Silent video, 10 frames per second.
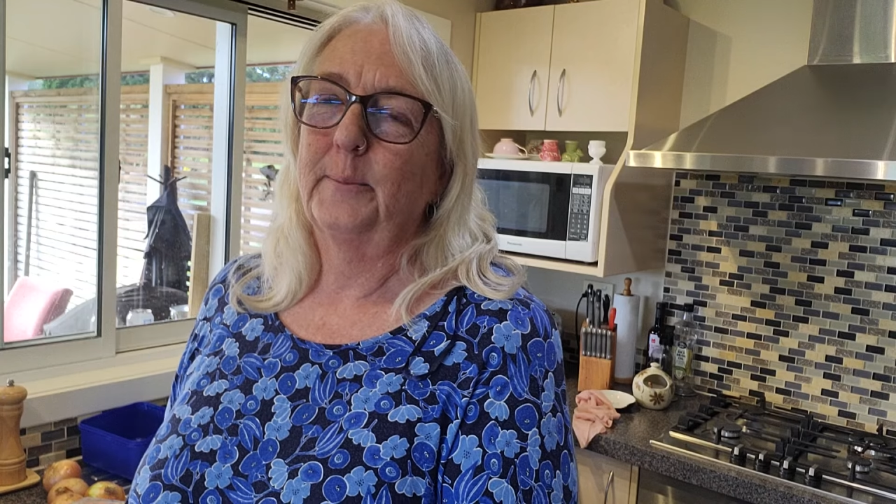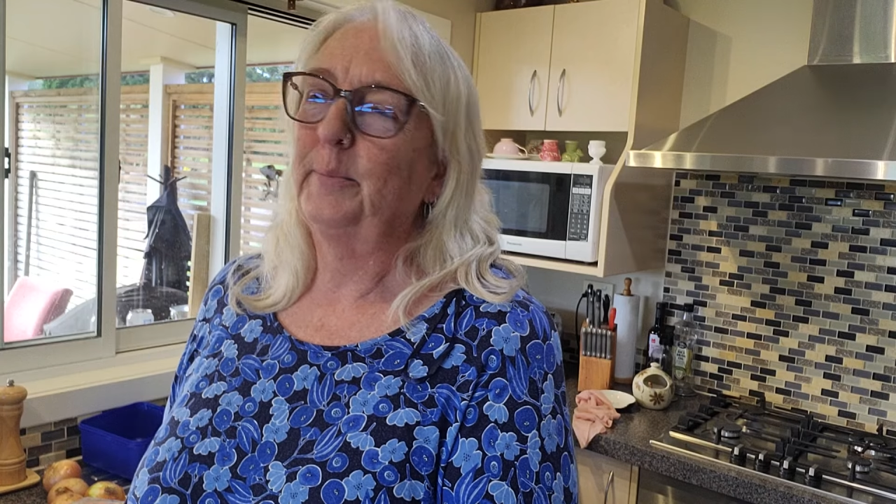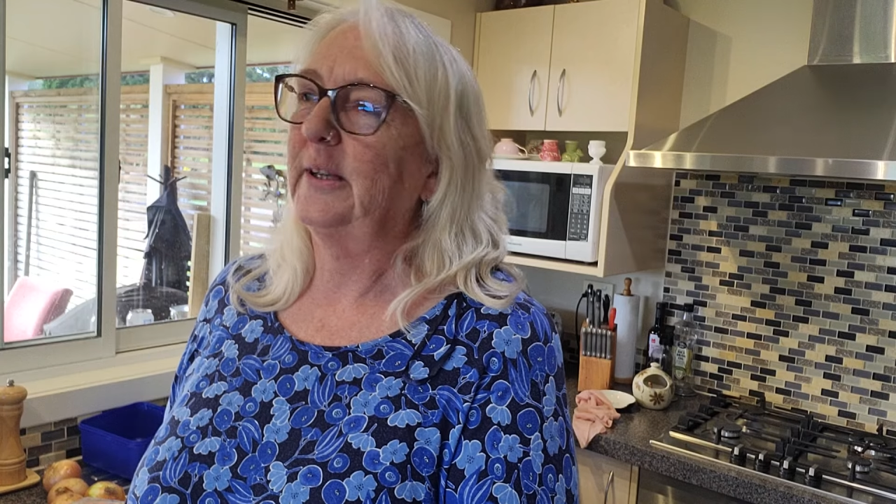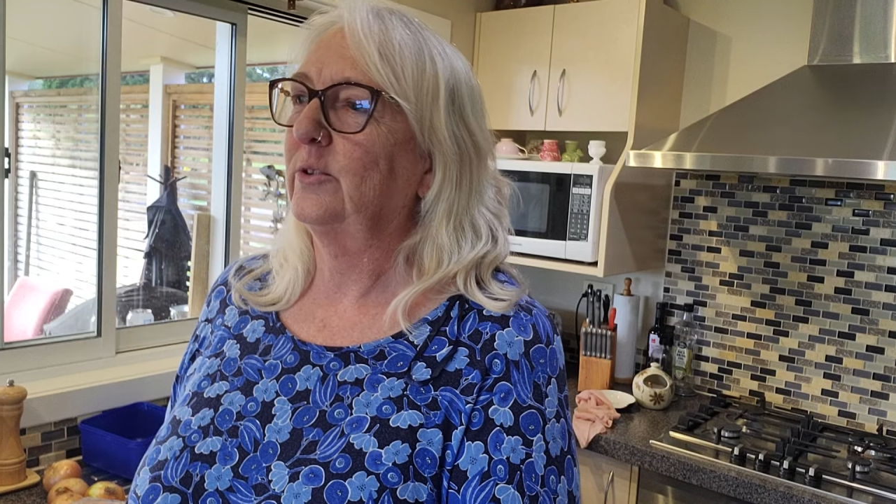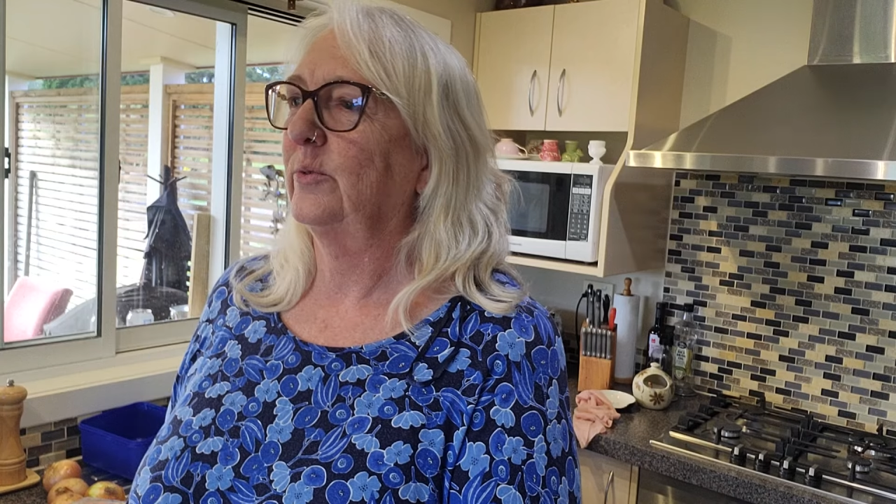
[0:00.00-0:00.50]

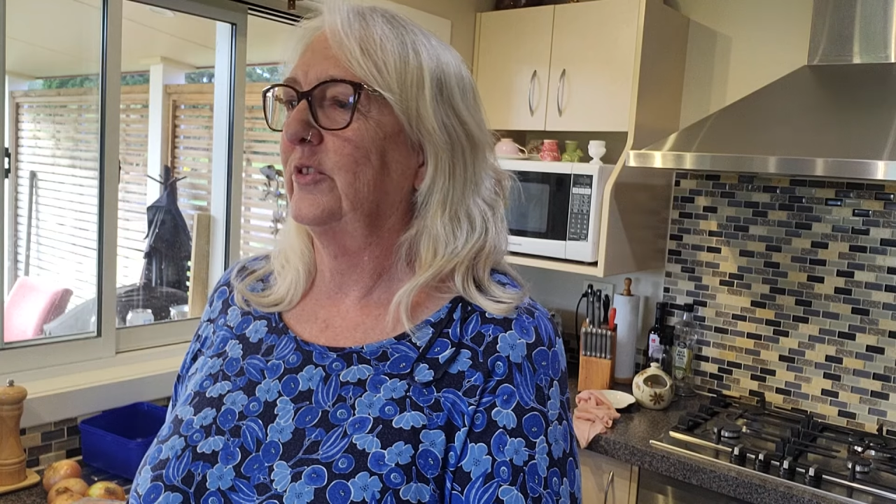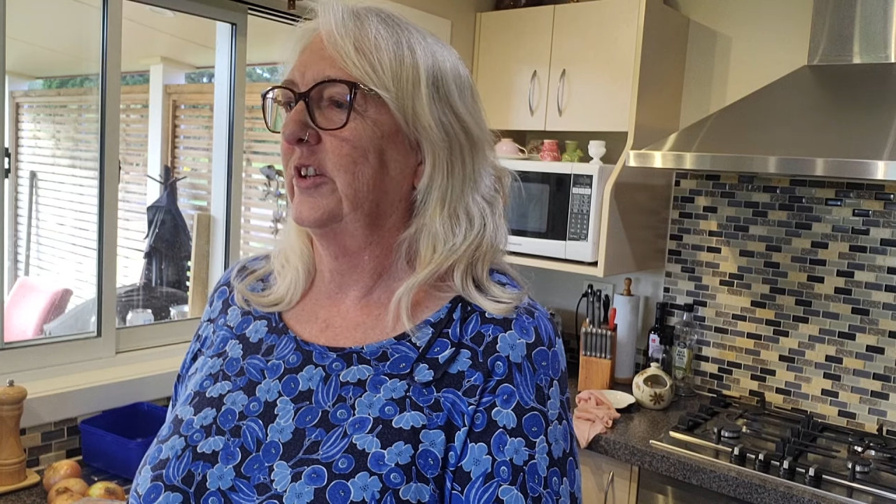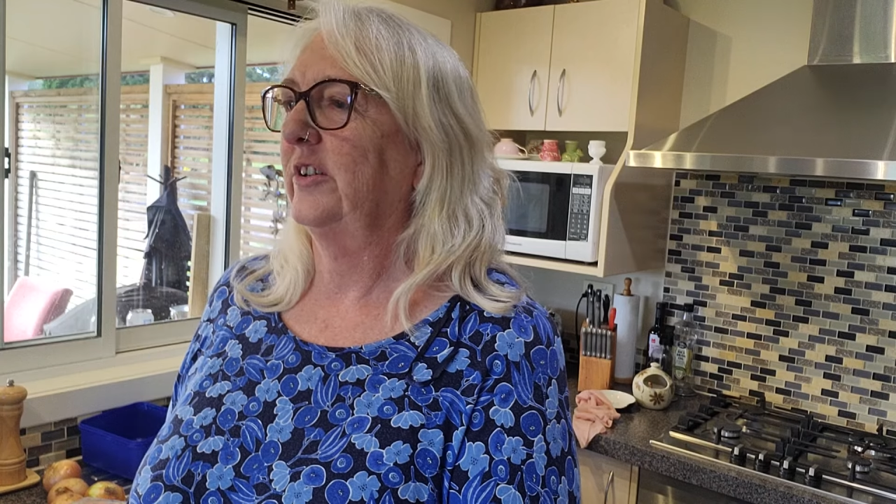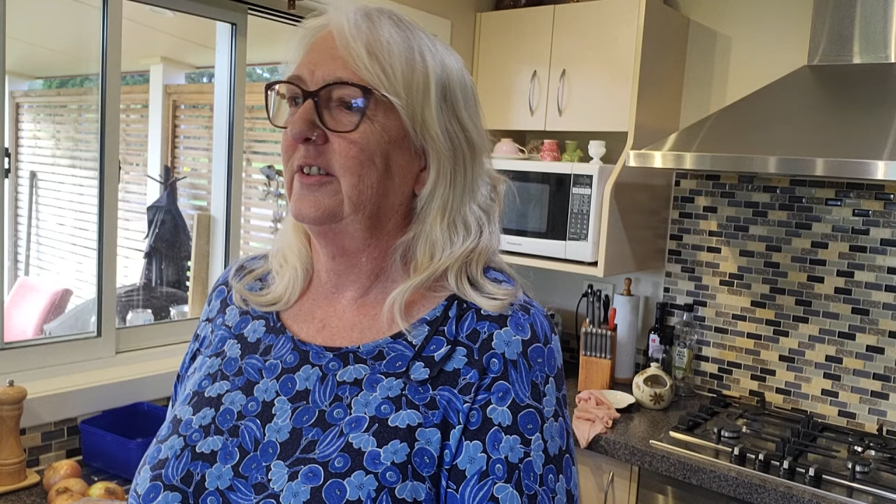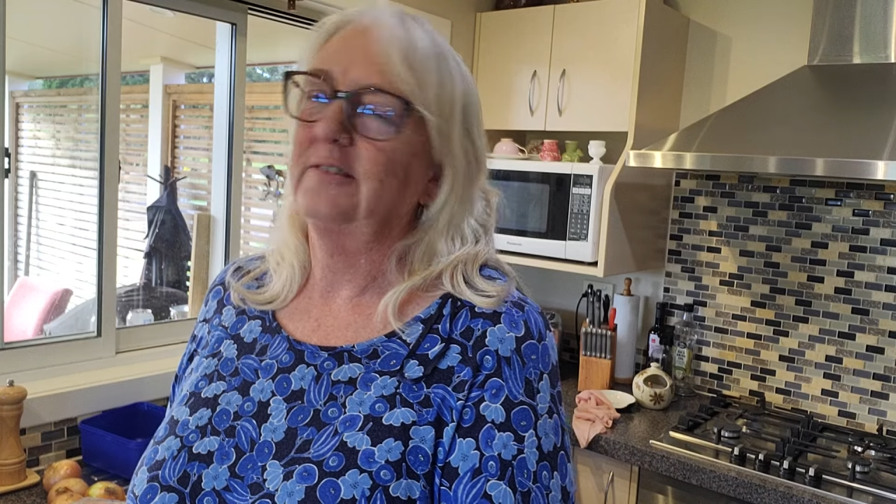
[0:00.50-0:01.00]
but
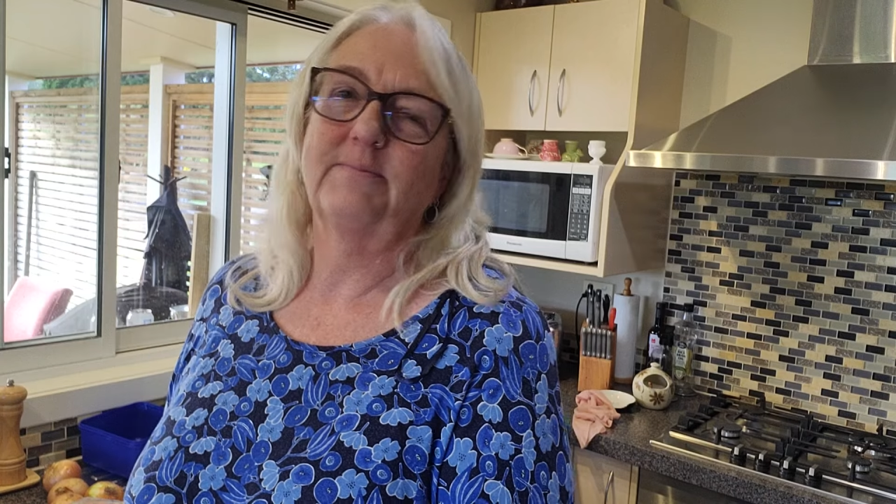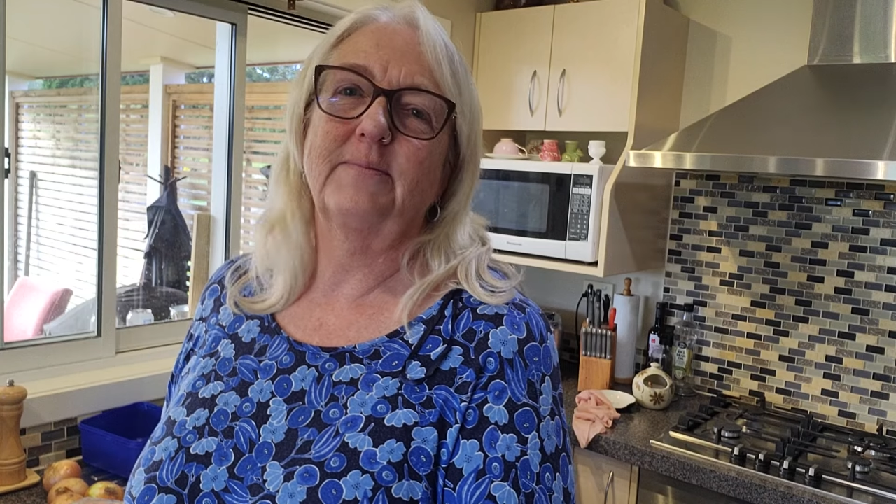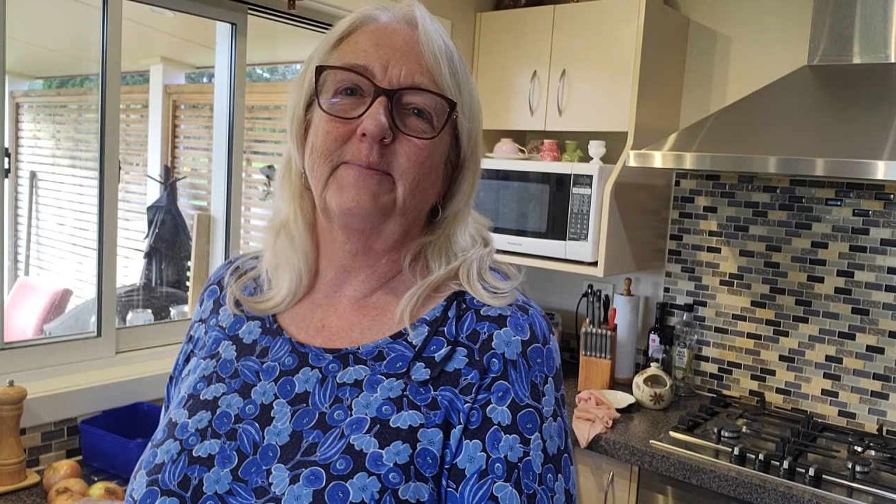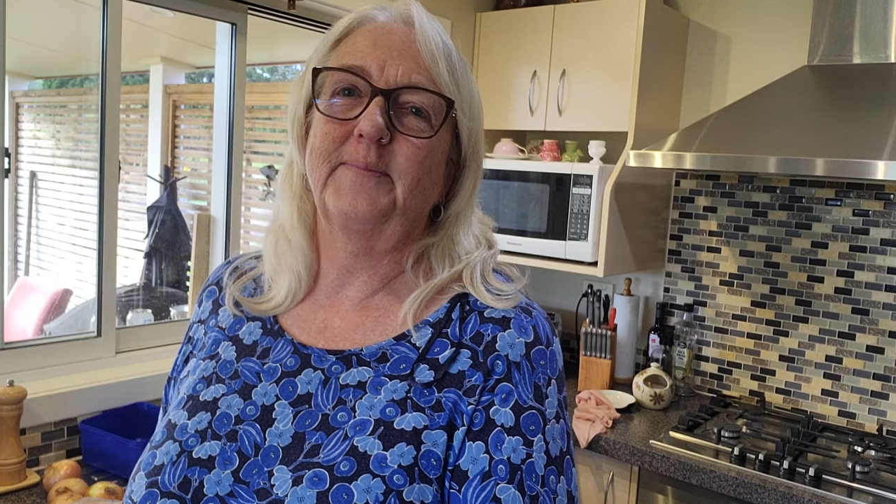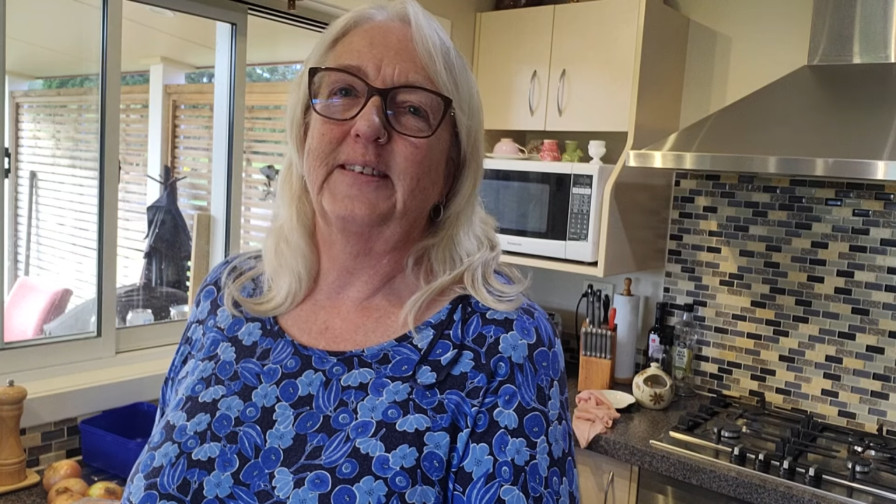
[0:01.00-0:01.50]
also
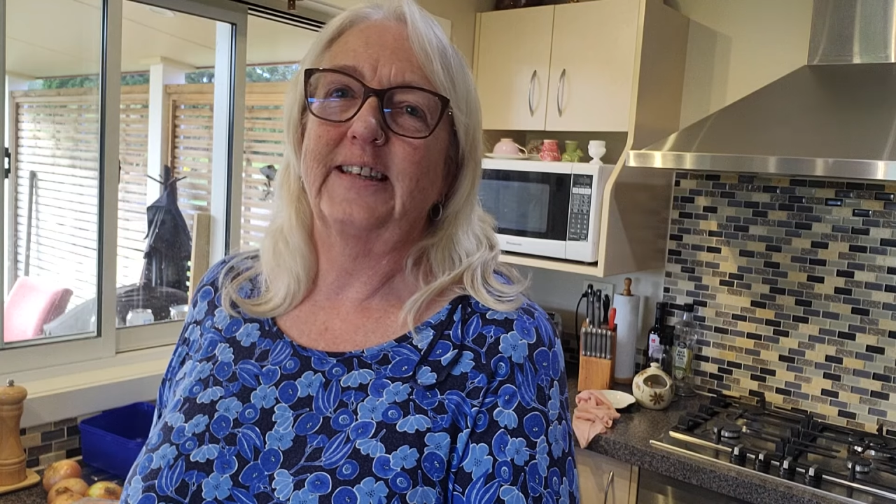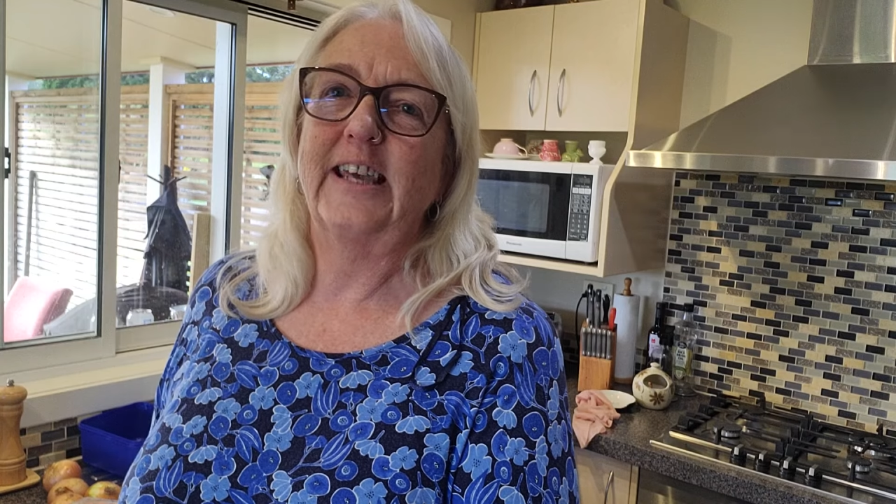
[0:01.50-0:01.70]
to